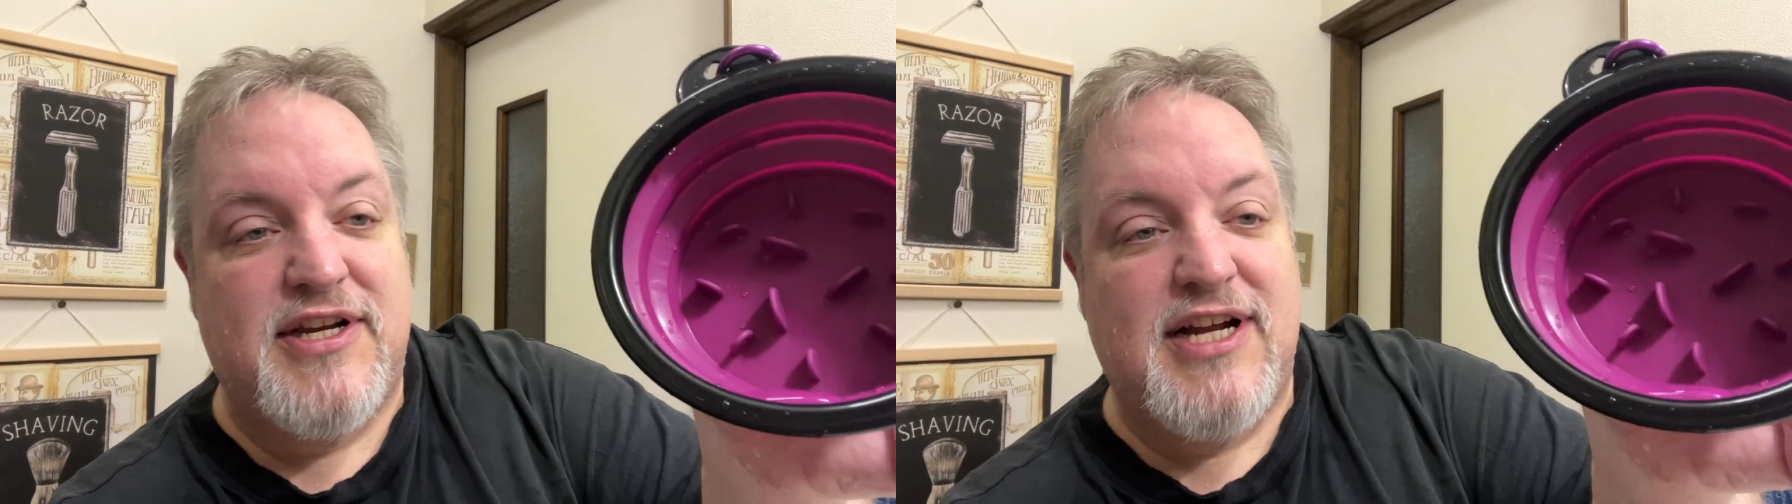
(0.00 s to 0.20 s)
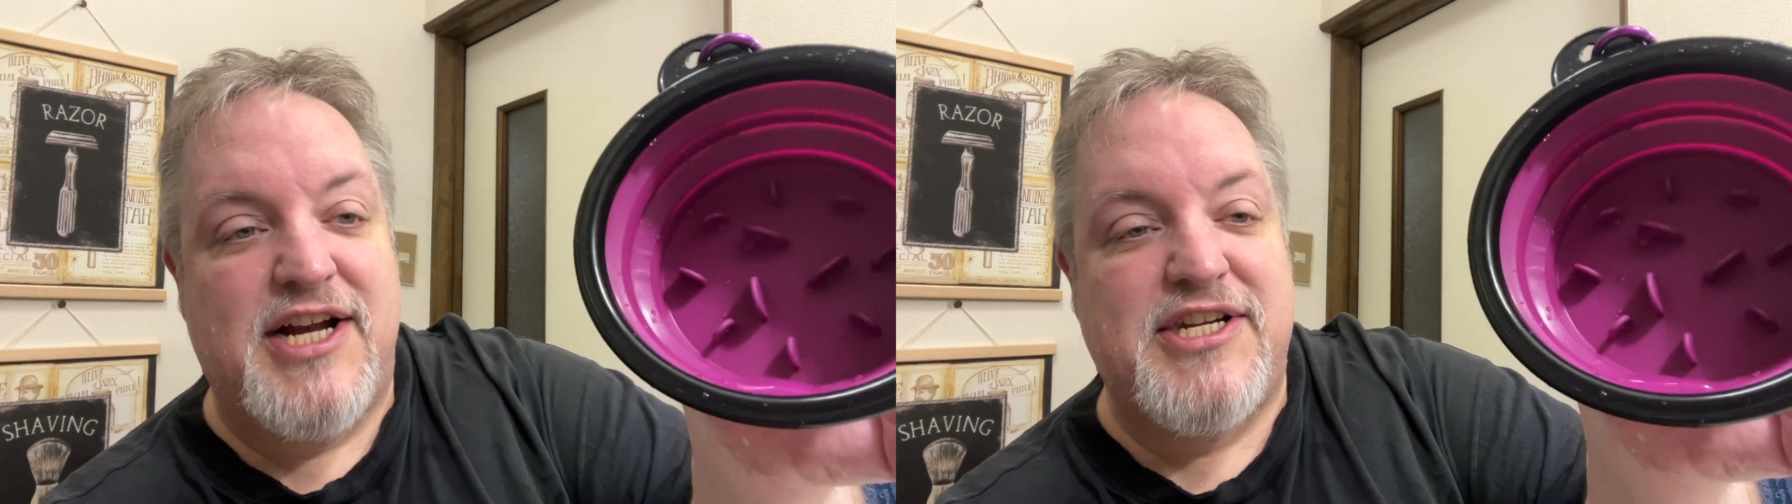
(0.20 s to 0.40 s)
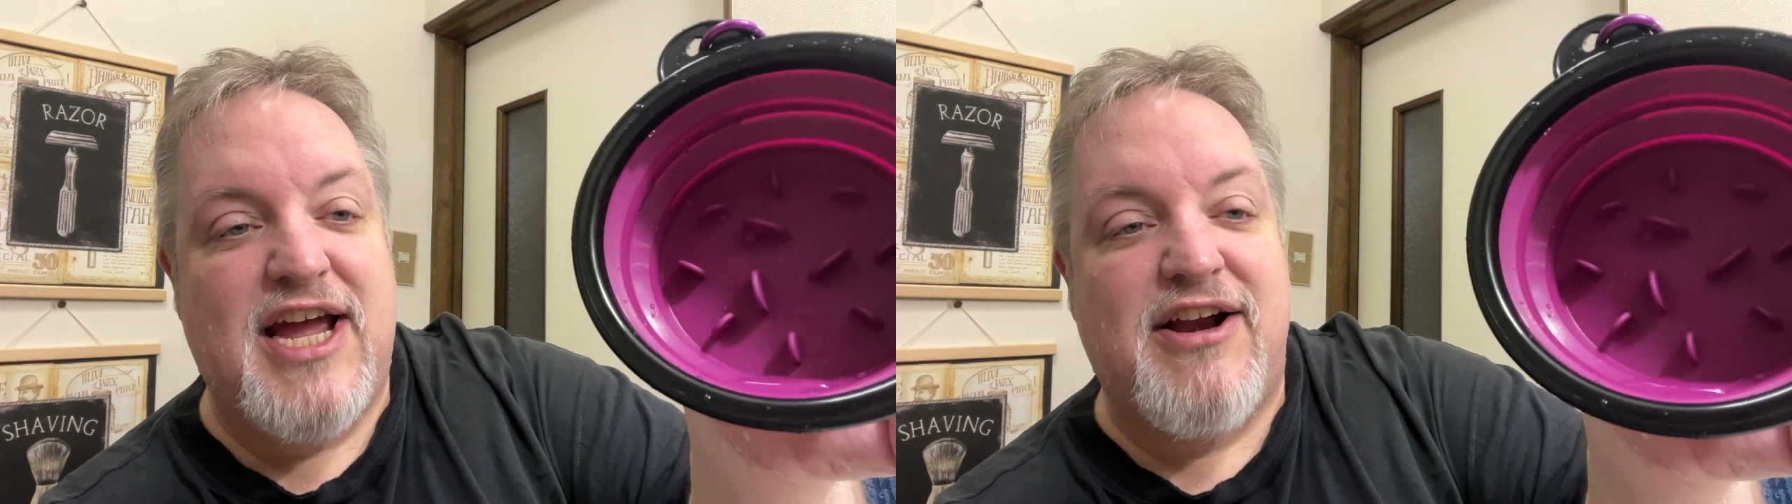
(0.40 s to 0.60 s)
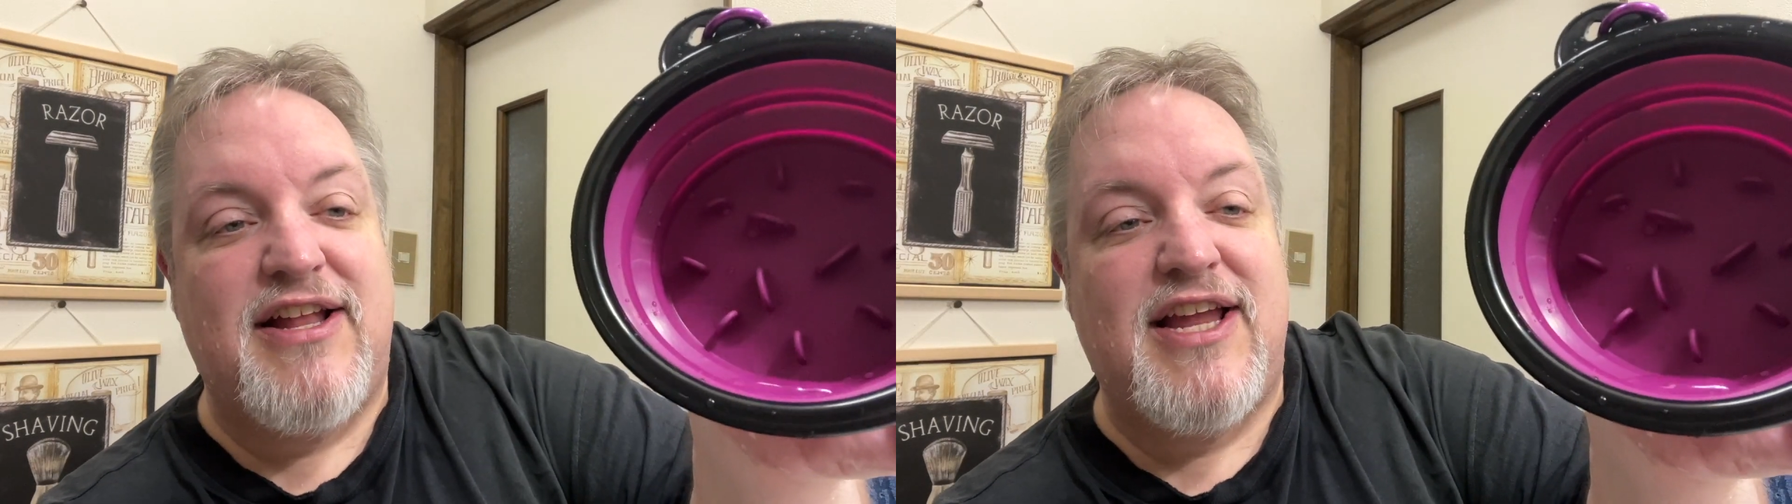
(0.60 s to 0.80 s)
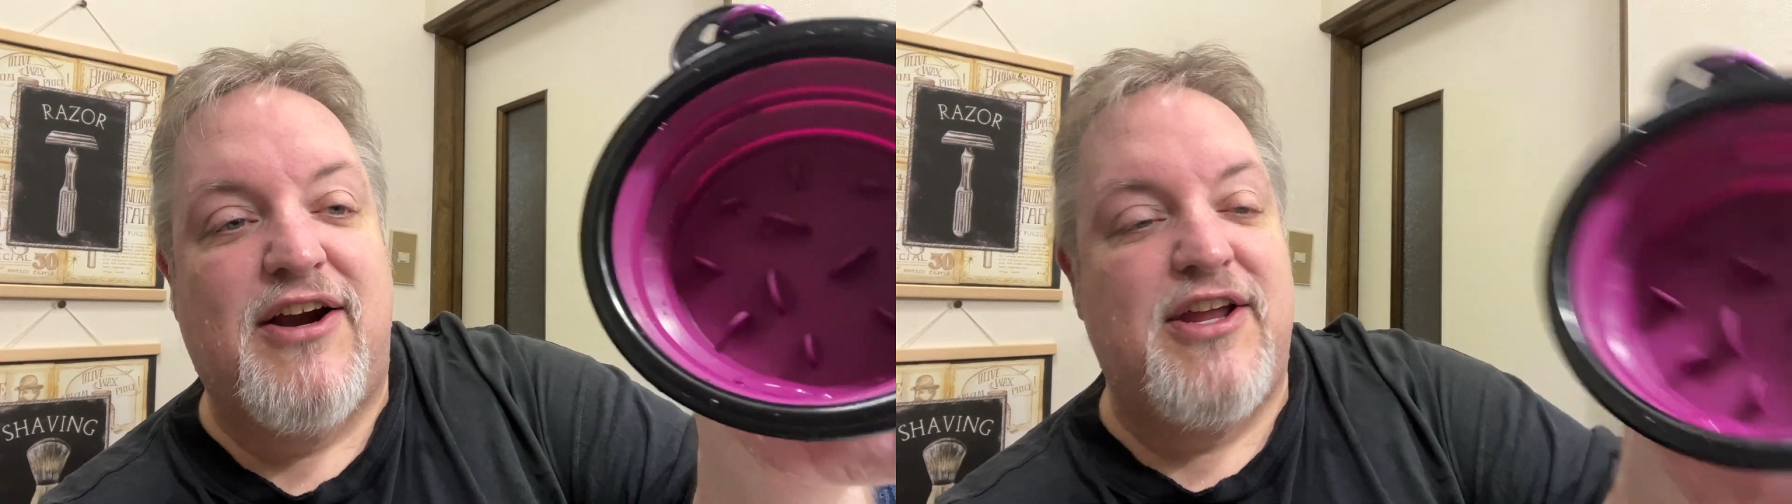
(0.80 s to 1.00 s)
touch down
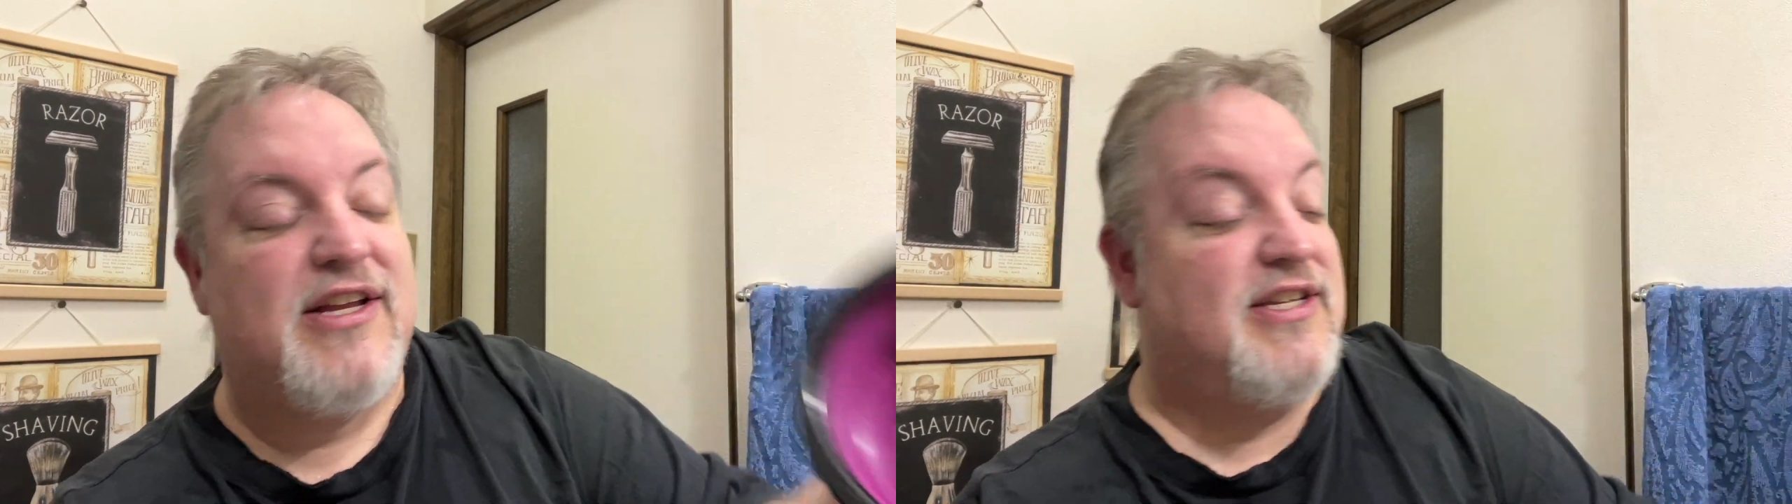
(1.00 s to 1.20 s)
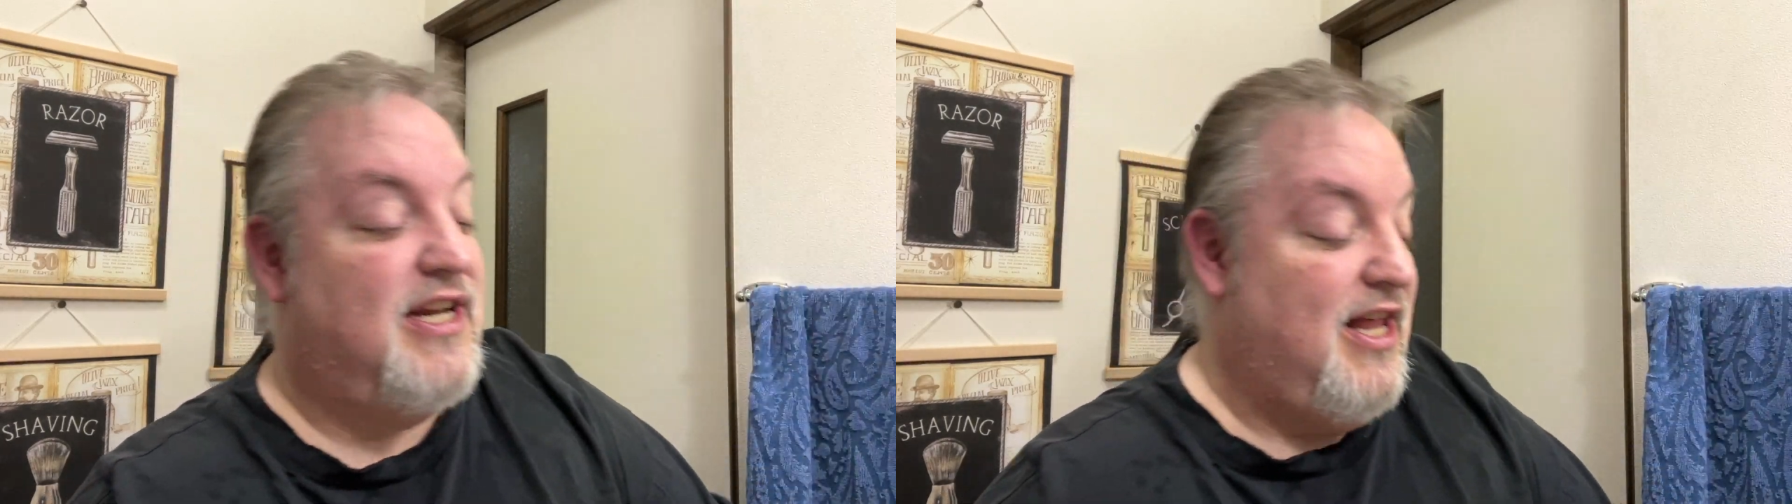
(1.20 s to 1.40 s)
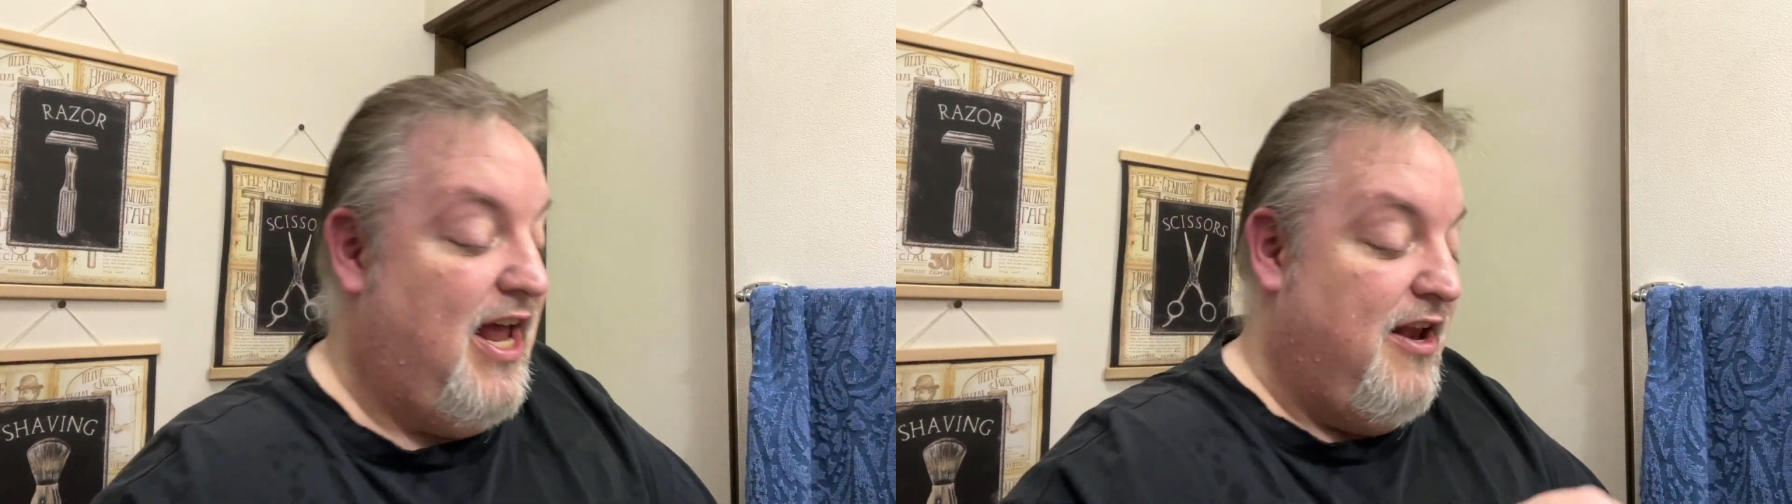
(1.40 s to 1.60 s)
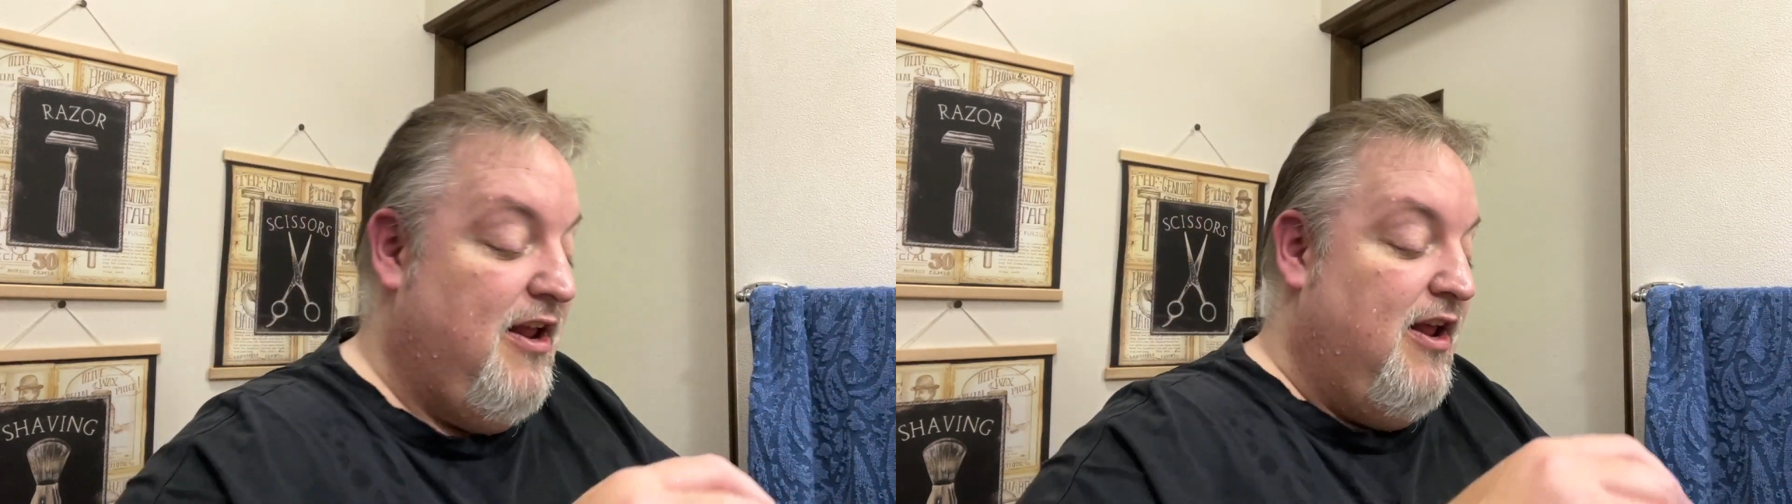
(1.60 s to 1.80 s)
in there. You can see that.